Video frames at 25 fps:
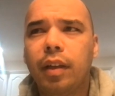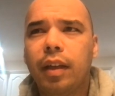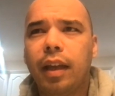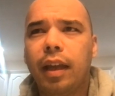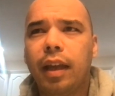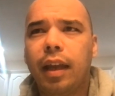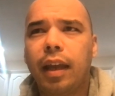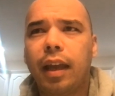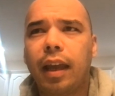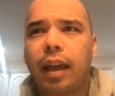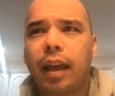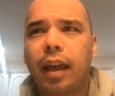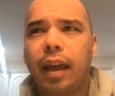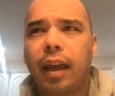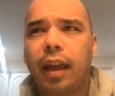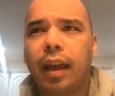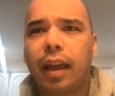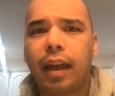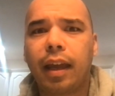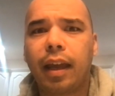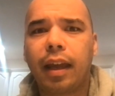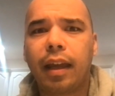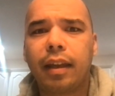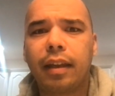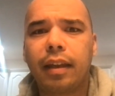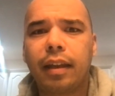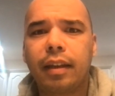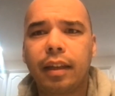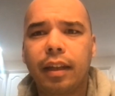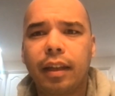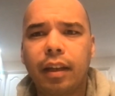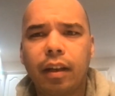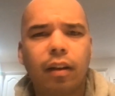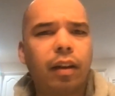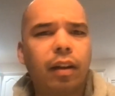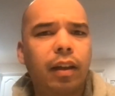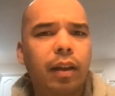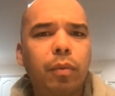And
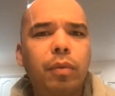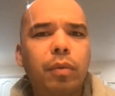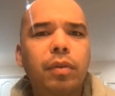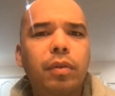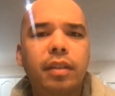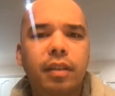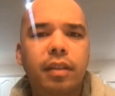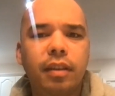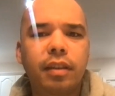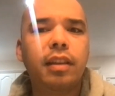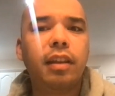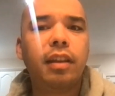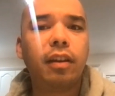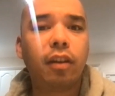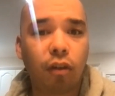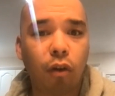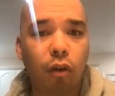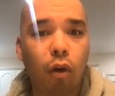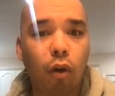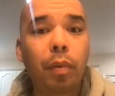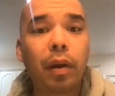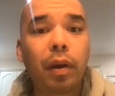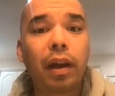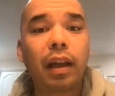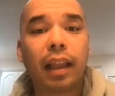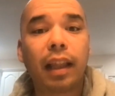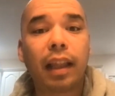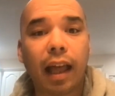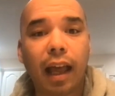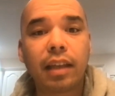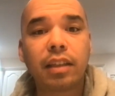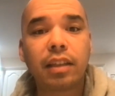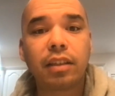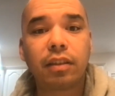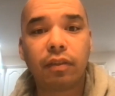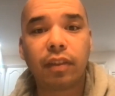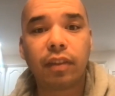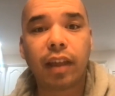he was the open
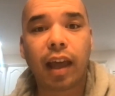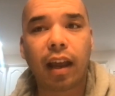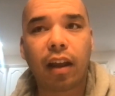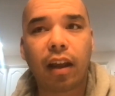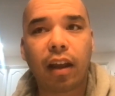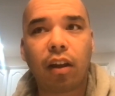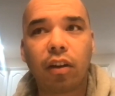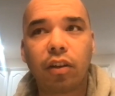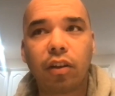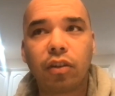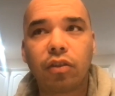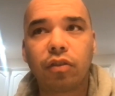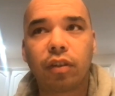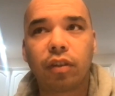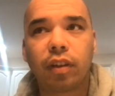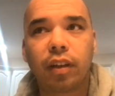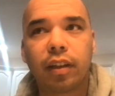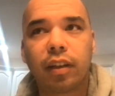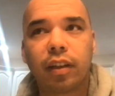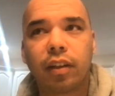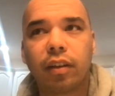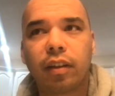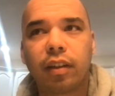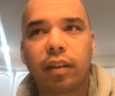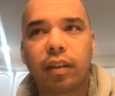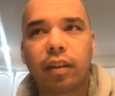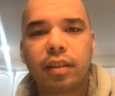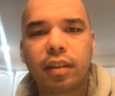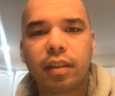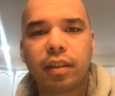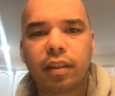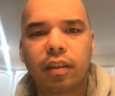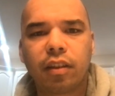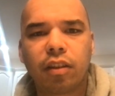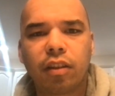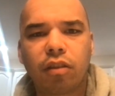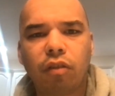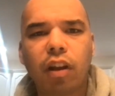class of that country. It's
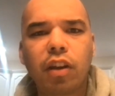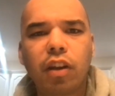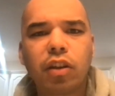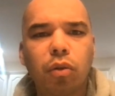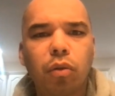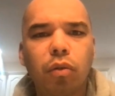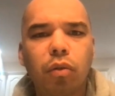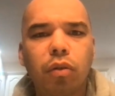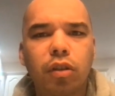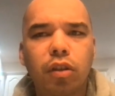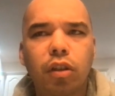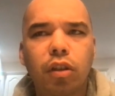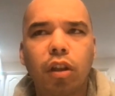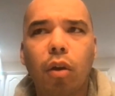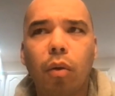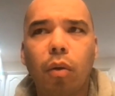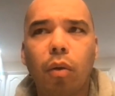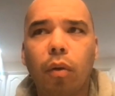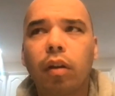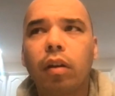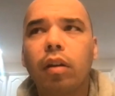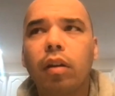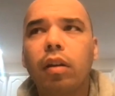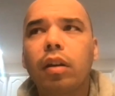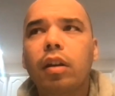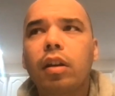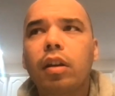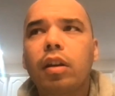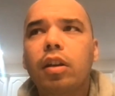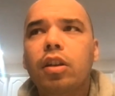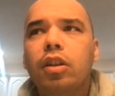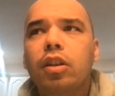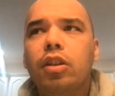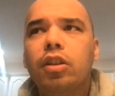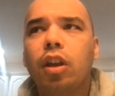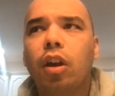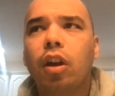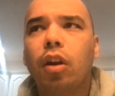the threshold is lower.
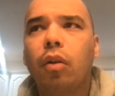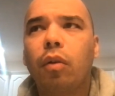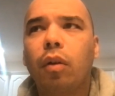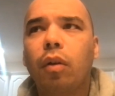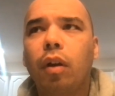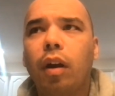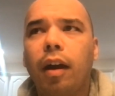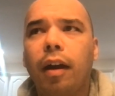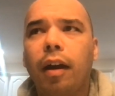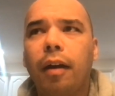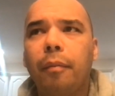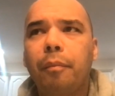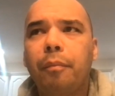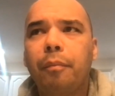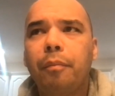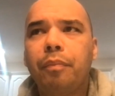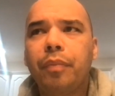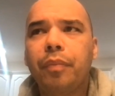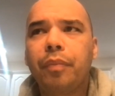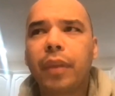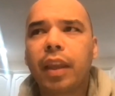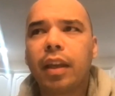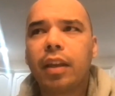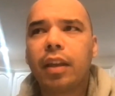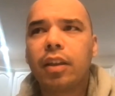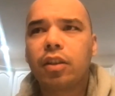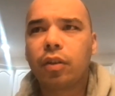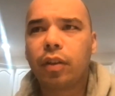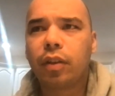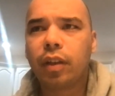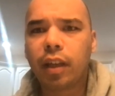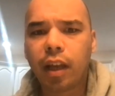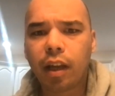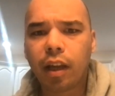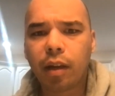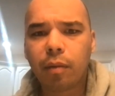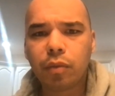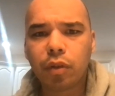So he
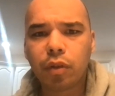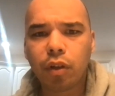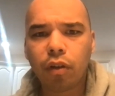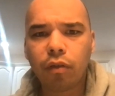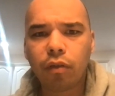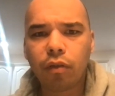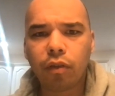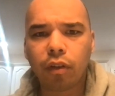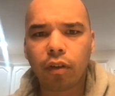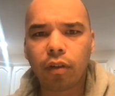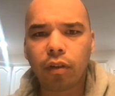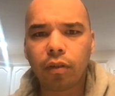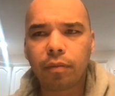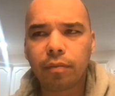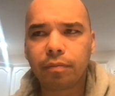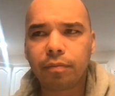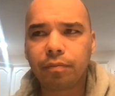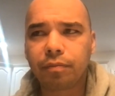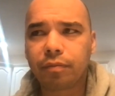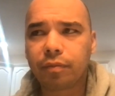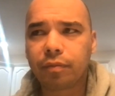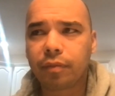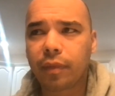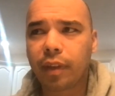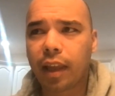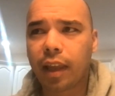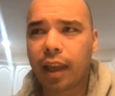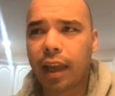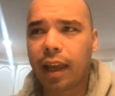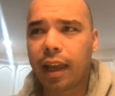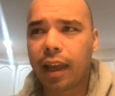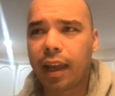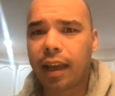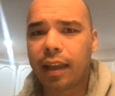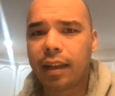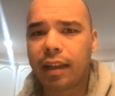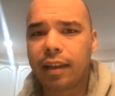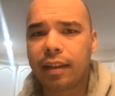comes over,
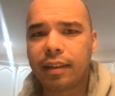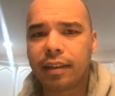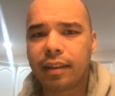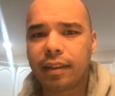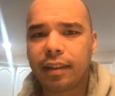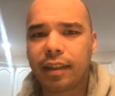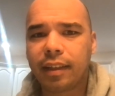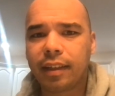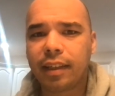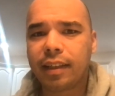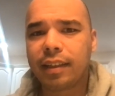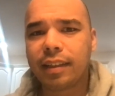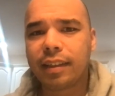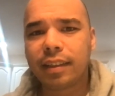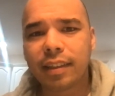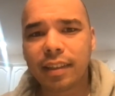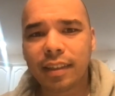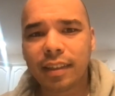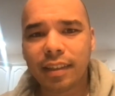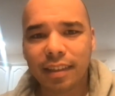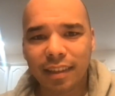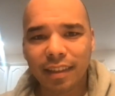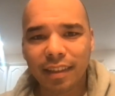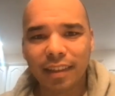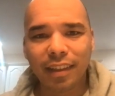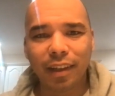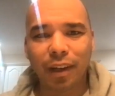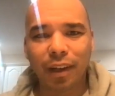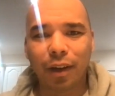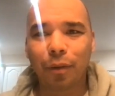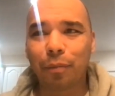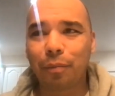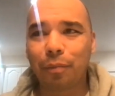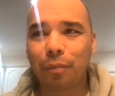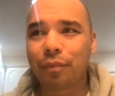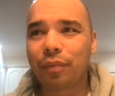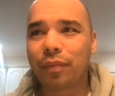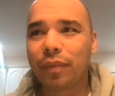and he's
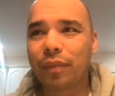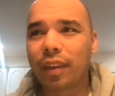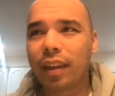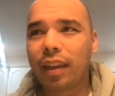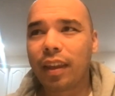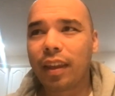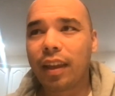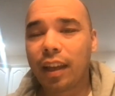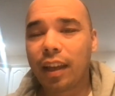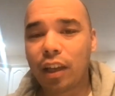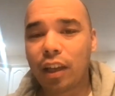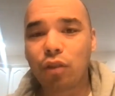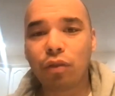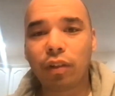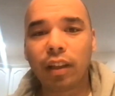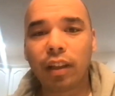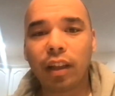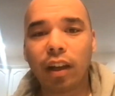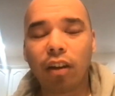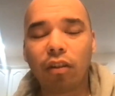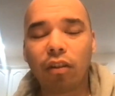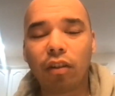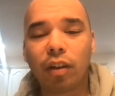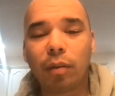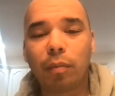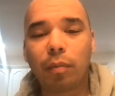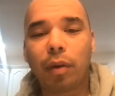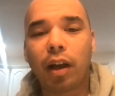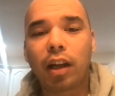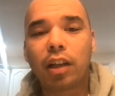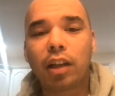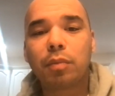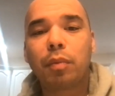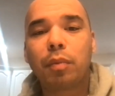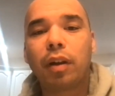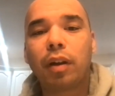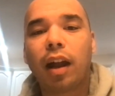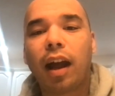really hungry to
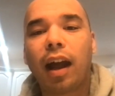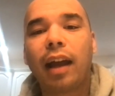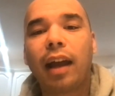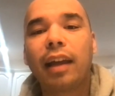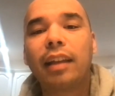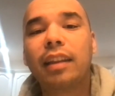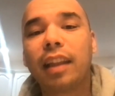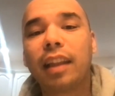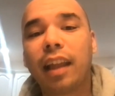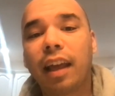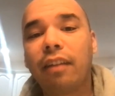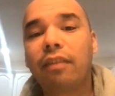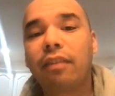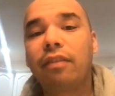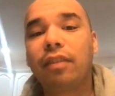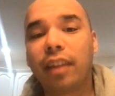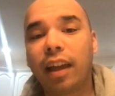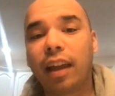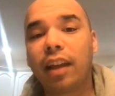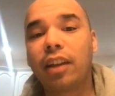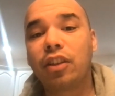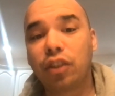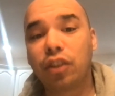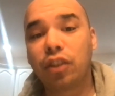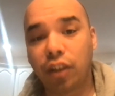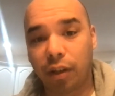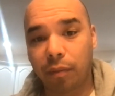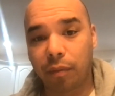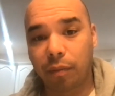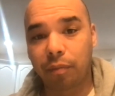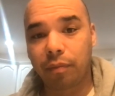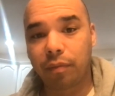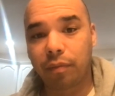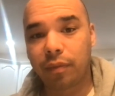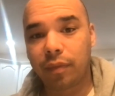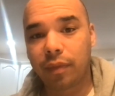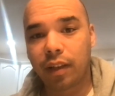box. But I left that gym.